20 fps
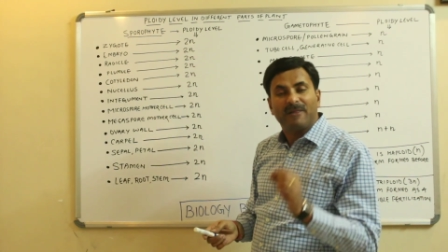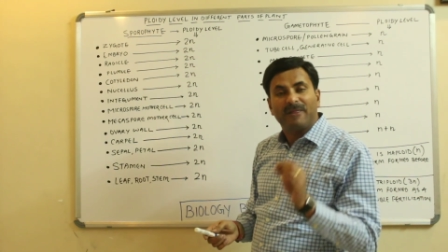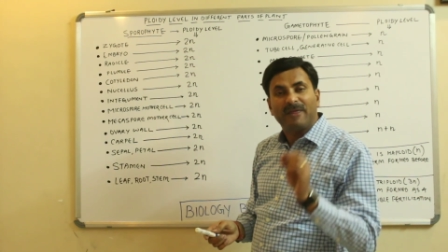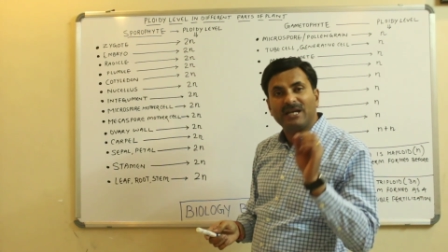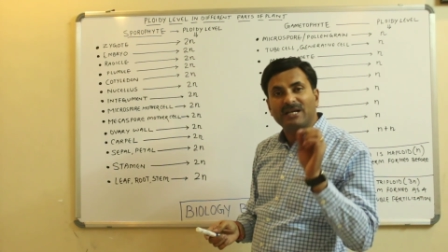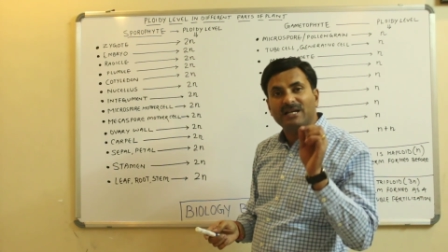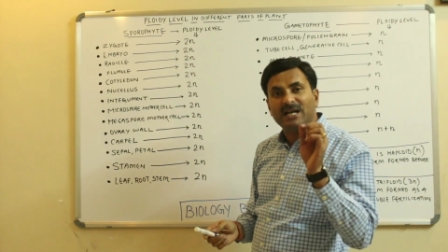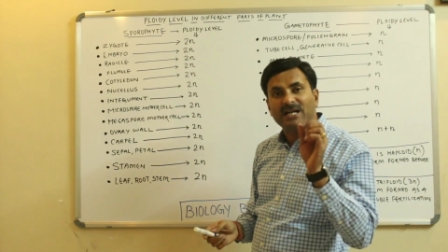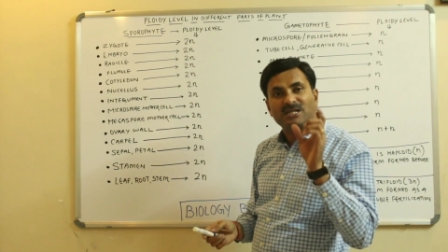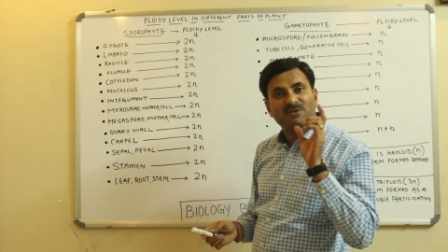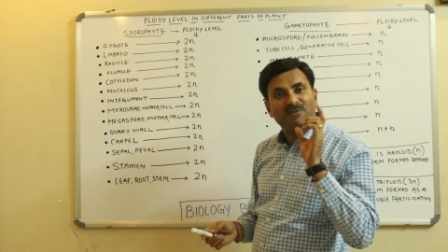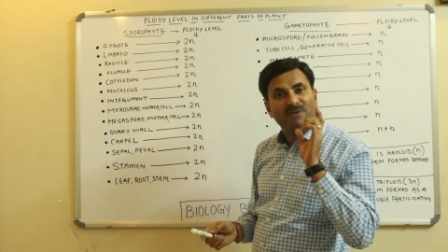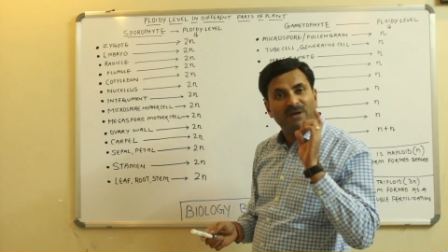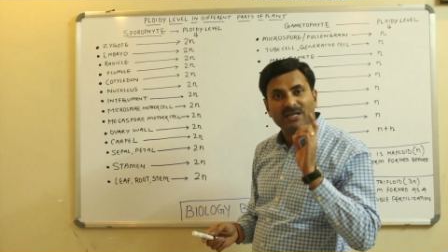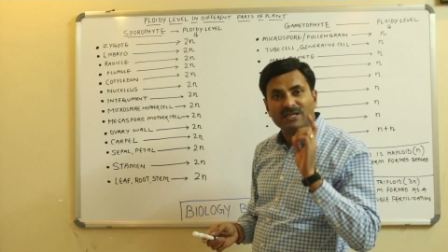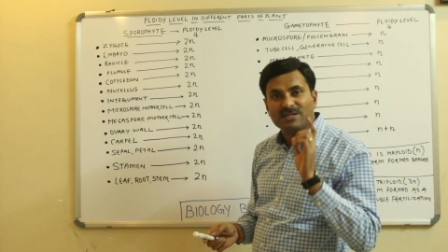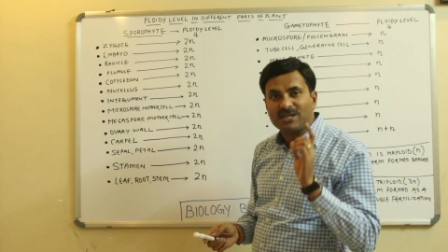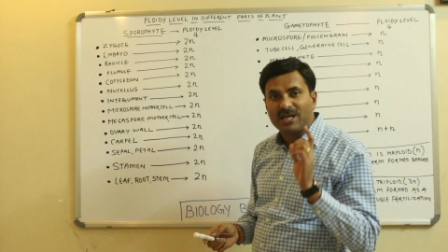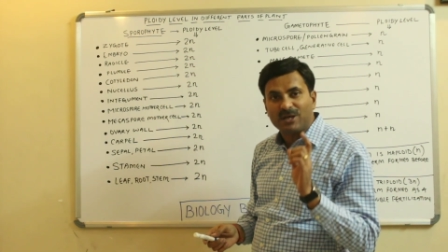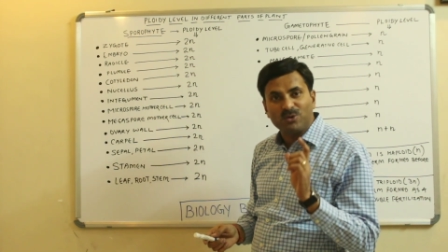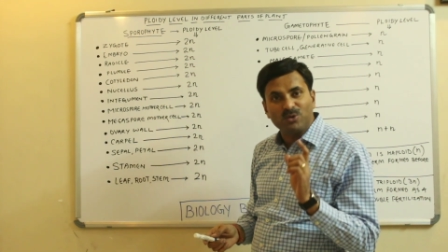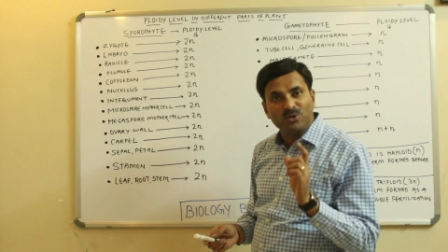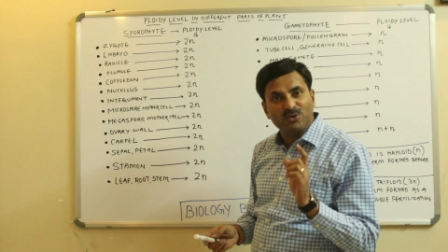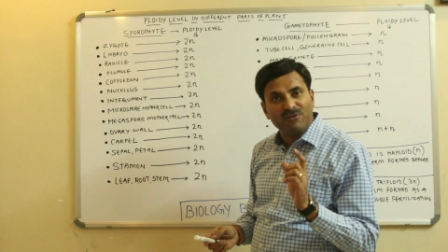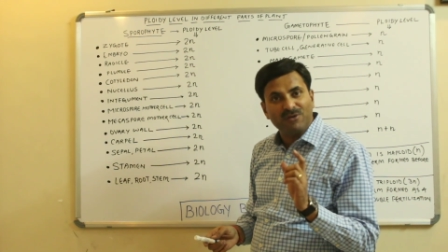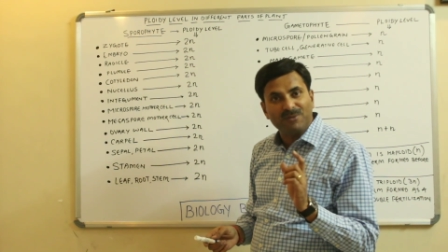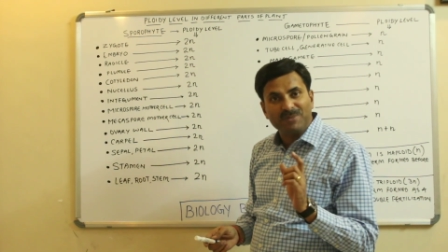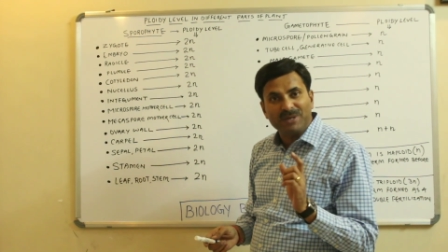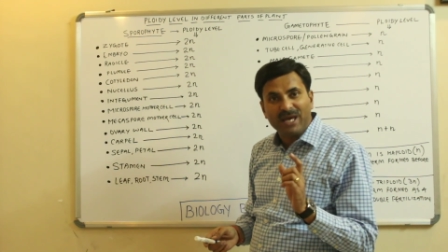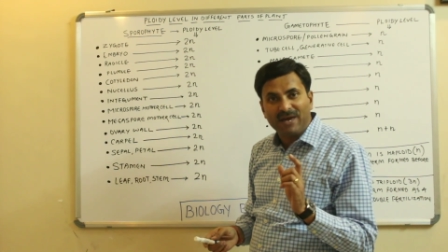and that's why the
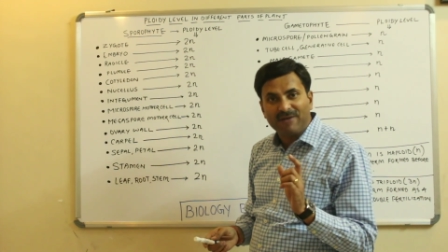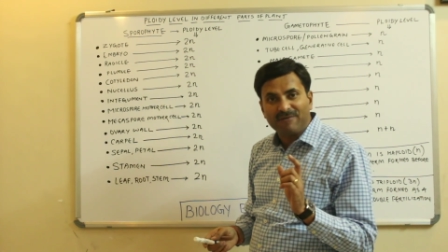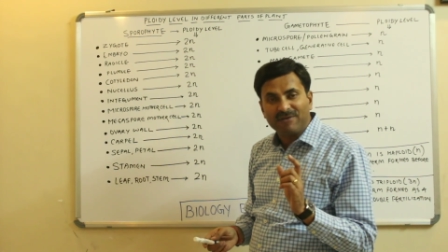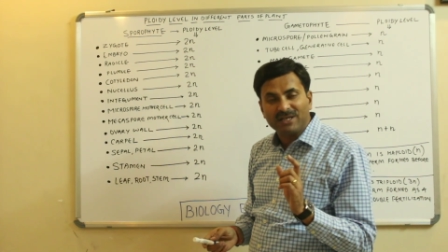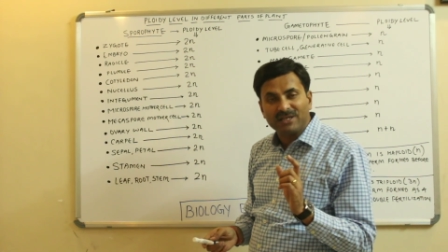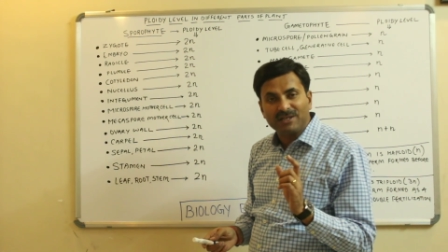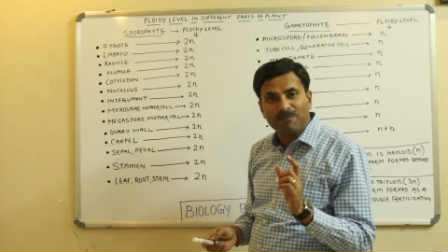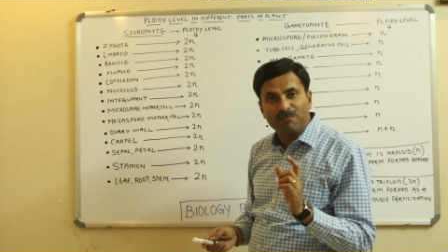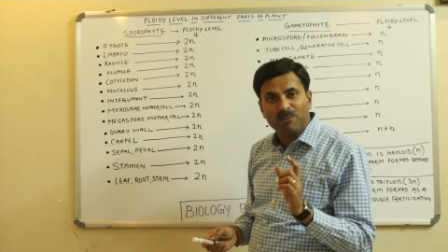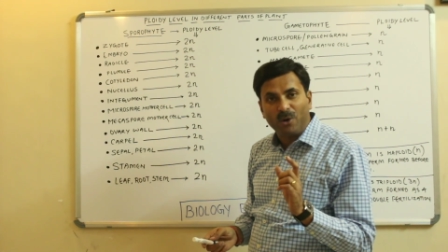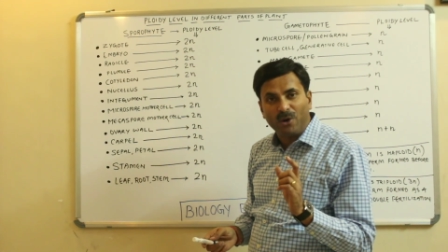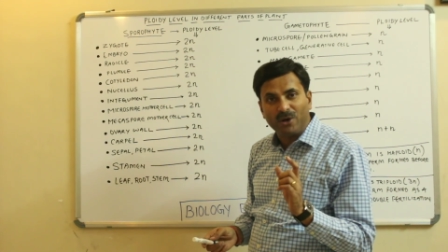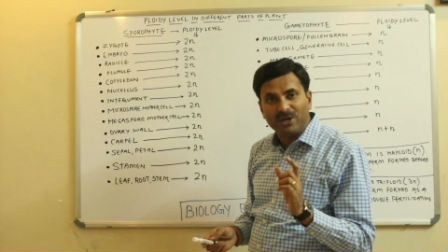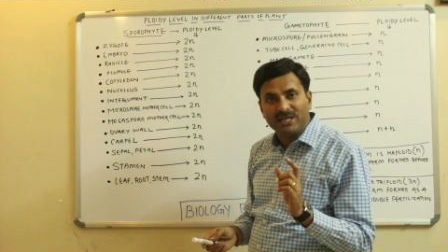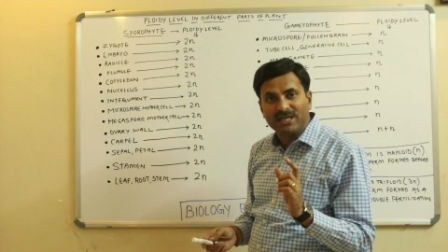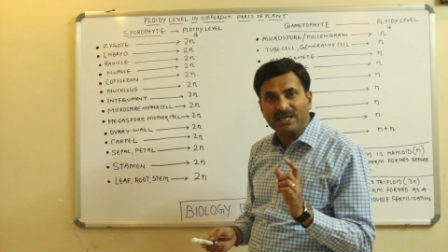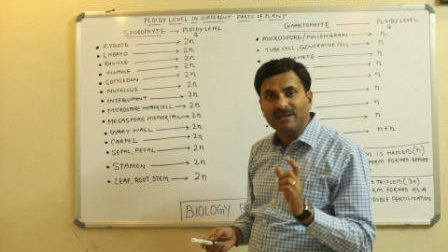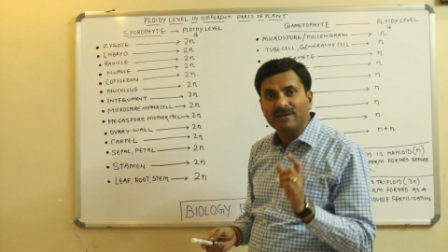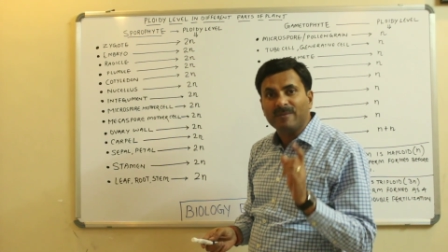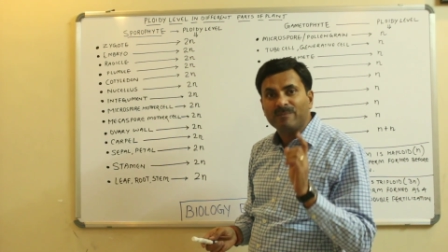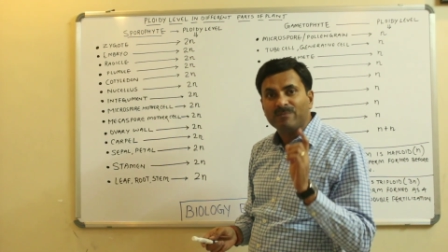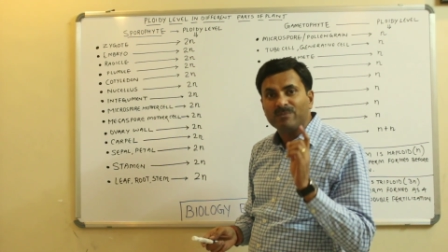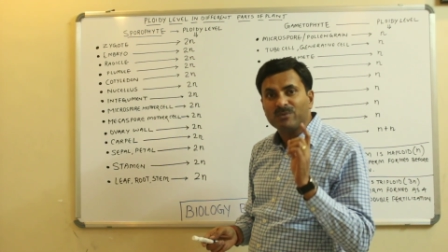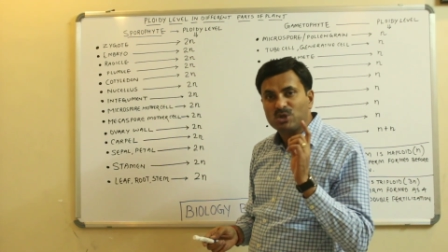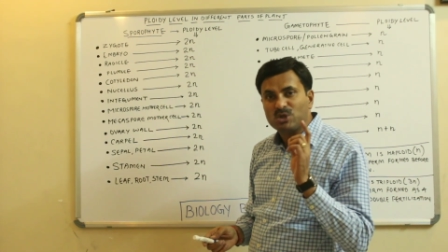zygote will be having the ploidy